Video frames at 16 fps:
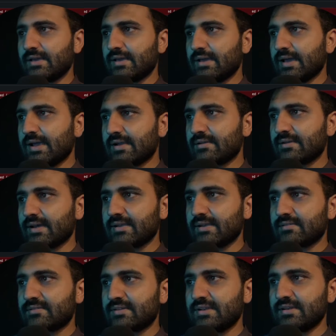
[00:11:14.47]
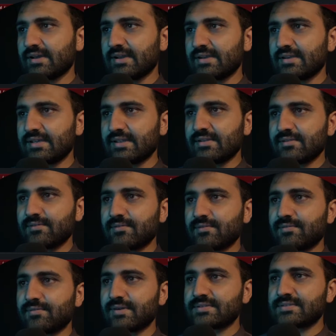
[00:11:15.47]
line 319,
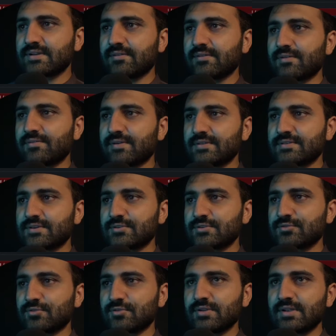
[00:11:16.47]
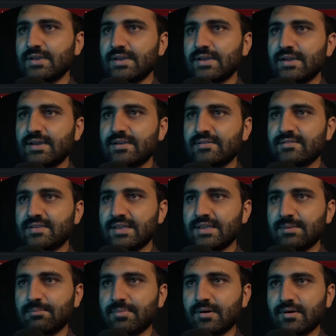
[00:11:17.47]
our first console, it is
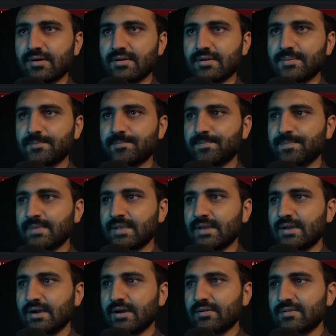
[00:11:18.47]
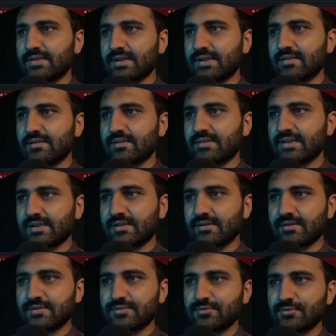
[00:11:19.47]
saying bar. Our
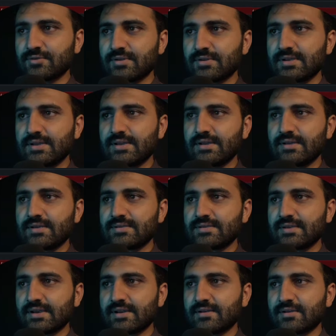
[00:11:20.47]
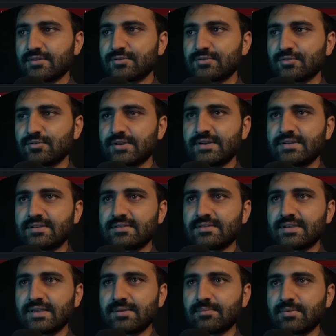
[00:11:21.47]
second console, it is
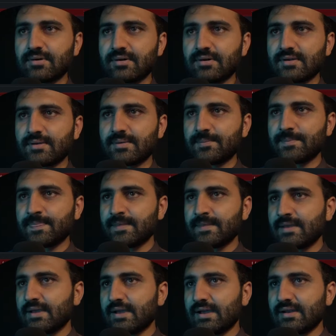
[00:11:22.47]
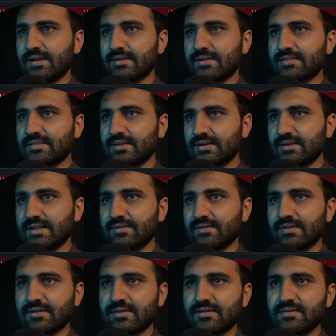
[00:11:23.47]
saying bar. And at third
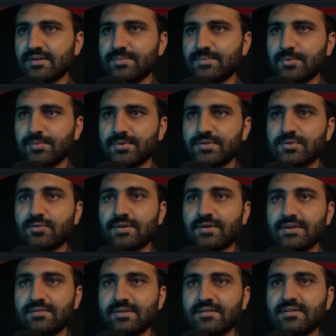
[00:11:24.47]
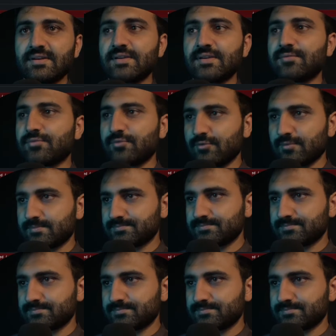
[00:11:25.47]
level, can't read properties of undefined reading foo.